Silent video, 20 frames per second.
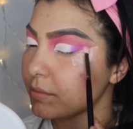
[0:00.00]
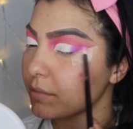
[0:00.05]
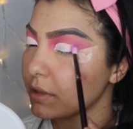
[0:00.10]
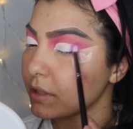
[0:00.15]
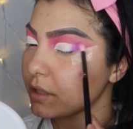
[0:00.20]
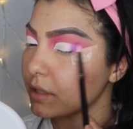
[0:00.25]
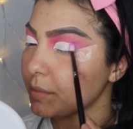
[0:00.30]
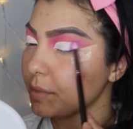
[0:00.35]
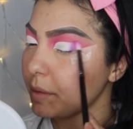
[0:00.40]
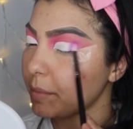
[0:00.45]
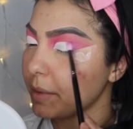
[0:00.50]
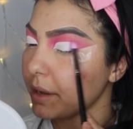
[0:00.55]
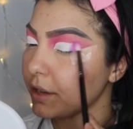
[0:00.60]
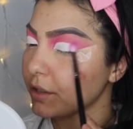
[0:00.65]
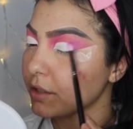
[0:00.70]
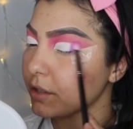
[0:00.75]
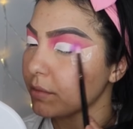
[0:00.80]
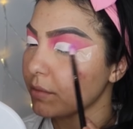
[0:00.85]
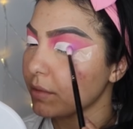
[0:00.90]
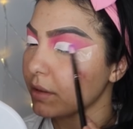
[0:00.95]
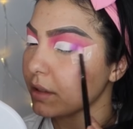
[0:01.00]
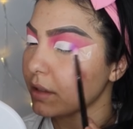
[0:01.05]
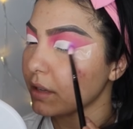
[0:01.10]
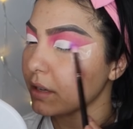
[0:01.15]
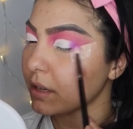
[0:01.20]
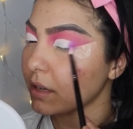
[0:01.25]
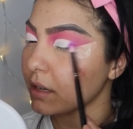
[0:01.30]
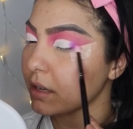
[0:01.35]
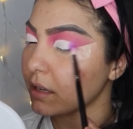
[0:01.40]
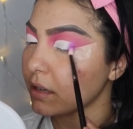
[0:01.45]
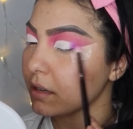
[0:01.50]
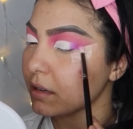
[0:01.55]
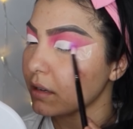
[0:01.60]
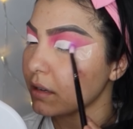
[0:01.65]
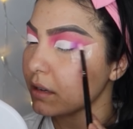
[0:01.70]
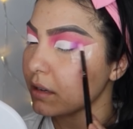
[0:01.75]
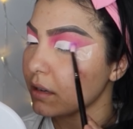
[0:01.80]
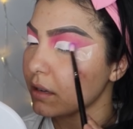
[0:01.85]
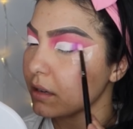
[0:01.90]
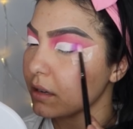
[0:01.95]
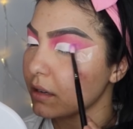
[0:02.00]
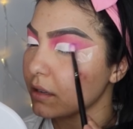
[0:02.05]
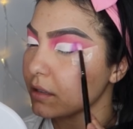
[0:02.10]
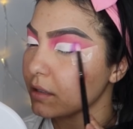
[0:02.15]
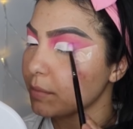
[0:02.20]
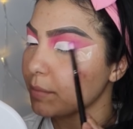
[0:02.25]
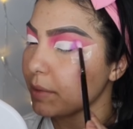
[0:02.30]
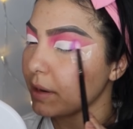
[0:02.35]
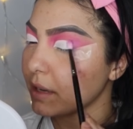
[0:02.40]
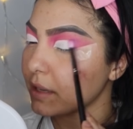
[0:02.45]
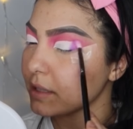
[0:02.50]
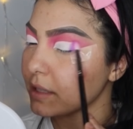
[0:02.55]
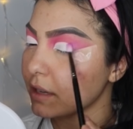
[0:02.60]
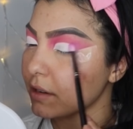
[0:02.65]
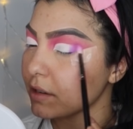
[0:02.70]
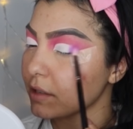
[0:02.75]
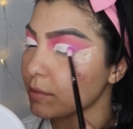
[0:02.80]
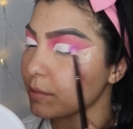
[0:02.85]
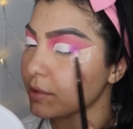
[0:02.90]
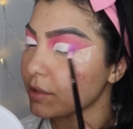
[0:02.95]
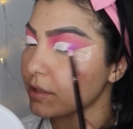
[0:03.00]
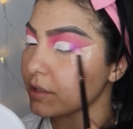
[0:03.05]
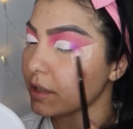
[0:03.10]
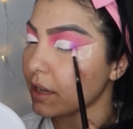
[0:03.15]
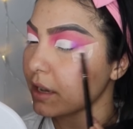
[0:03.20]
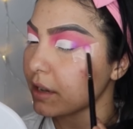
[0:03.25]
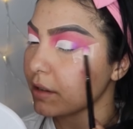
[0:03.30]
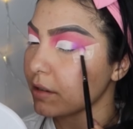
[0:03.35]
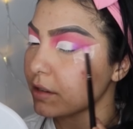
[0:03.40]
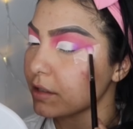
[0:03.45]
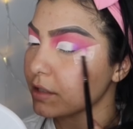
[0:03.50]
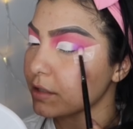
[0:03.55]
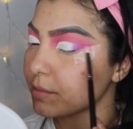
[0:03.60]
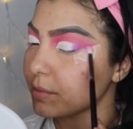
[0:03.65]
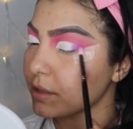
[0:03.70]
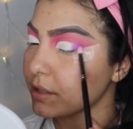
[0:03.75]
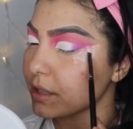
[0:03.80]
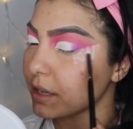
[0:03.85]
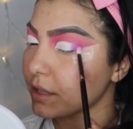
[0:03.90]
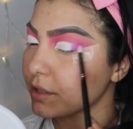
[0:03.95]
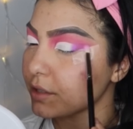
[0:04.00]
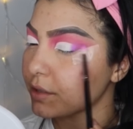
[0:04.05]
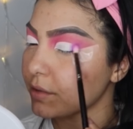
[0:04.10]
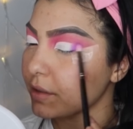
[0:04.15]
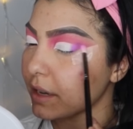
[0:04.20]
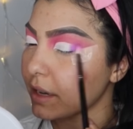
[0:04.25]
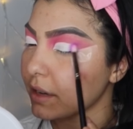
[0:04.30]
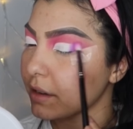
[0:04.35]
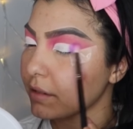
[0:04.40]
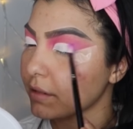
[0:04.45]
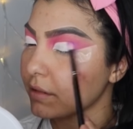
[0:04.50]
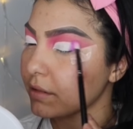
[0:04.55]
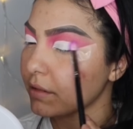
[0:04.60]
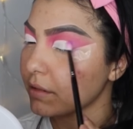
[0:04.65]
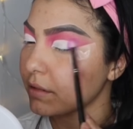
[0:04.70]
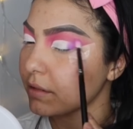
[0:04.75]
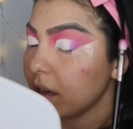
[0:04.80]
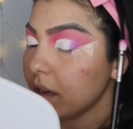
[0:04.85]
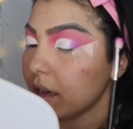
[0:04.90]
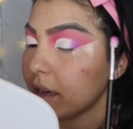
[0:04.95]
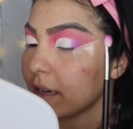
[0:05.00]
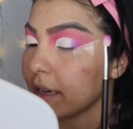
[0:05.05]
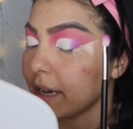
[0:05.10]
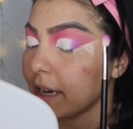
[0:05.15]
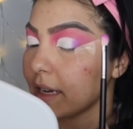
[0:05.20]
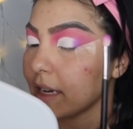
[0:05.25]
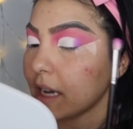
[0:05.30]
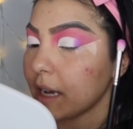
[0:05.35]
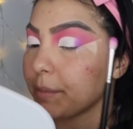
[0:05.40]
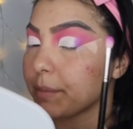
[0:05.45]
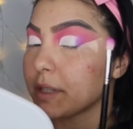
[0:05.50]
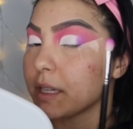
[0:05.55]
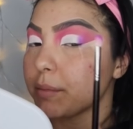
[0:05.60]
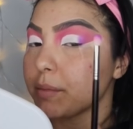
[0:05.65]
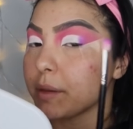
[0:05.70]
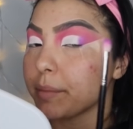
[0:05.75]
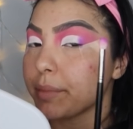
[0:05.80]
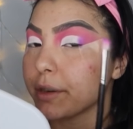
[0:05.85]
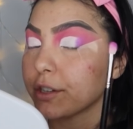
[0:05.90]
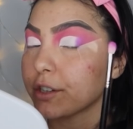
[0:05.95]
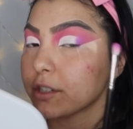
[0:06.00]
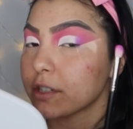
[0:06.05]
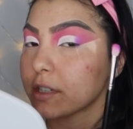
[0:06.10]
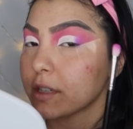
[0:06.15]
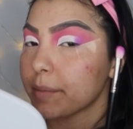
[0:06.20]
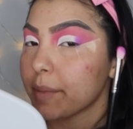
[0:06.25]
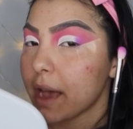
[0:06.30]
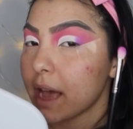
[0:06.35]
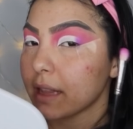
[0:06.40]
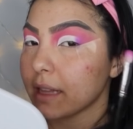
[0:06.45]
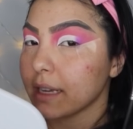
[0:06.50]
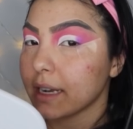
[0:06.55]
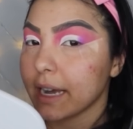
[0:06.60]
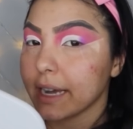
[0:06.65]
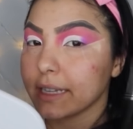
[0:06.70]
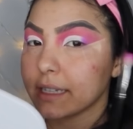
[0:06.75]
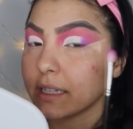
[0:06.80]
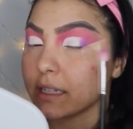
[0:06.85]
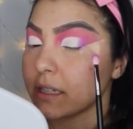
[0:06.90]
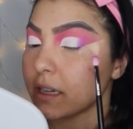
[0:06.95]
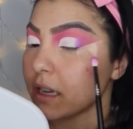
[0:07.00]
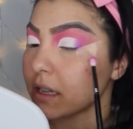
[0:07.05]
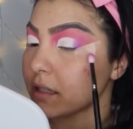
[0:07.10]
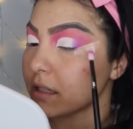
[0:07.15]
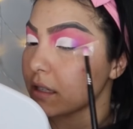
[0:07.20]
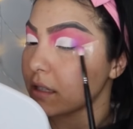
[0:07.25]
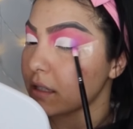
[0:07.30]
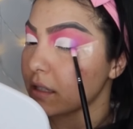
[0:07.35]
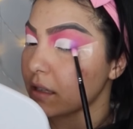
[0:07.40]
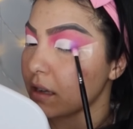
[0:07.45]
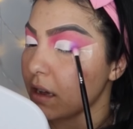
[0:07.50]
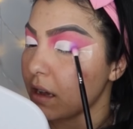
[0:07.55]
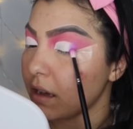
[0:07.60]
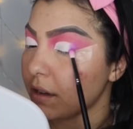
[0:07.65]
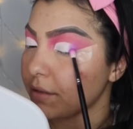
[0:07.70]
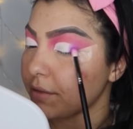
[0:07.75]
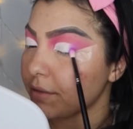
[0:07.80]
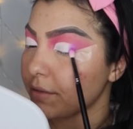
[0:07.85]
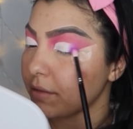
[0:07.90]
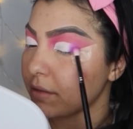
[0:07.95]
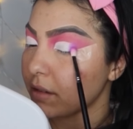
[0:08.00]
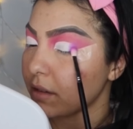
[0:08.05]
But just be patient with it. And just blend out as much as, as much as you can. Again, I dipped the brush into the palette. I did not dust it off.